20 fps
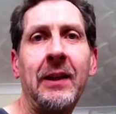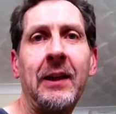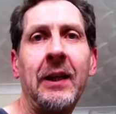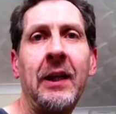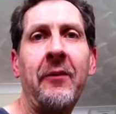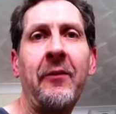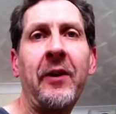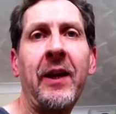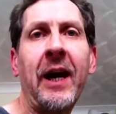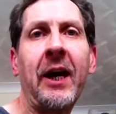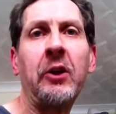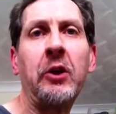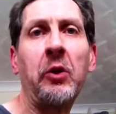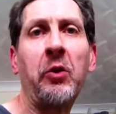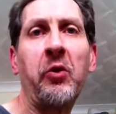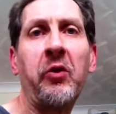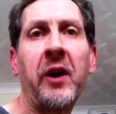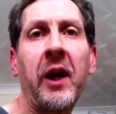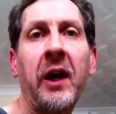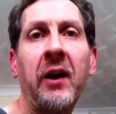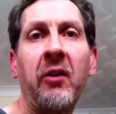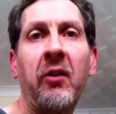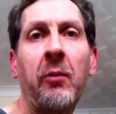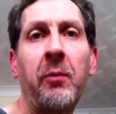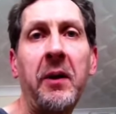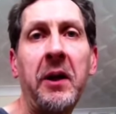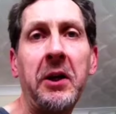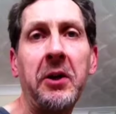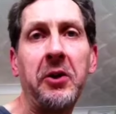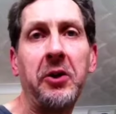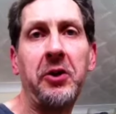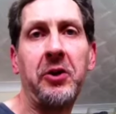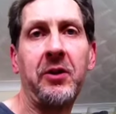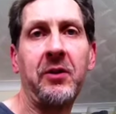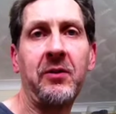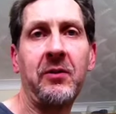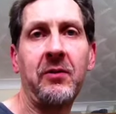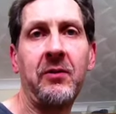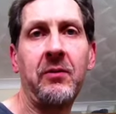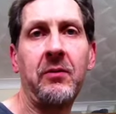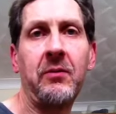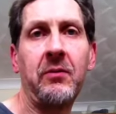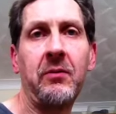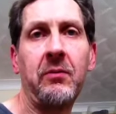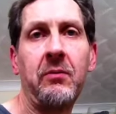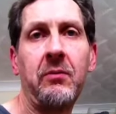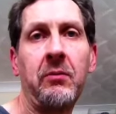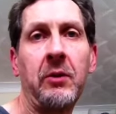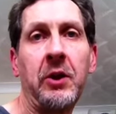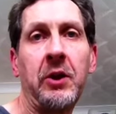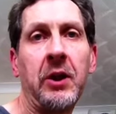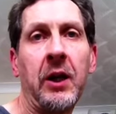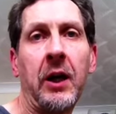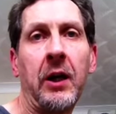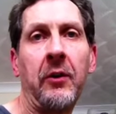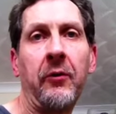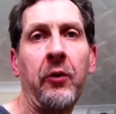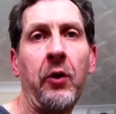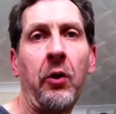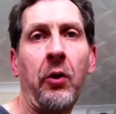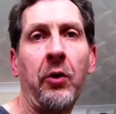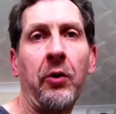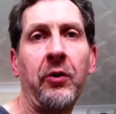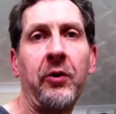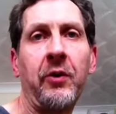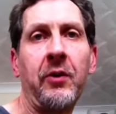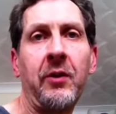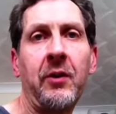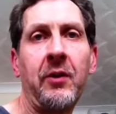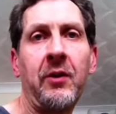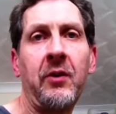Even had you skill in speech, which I have not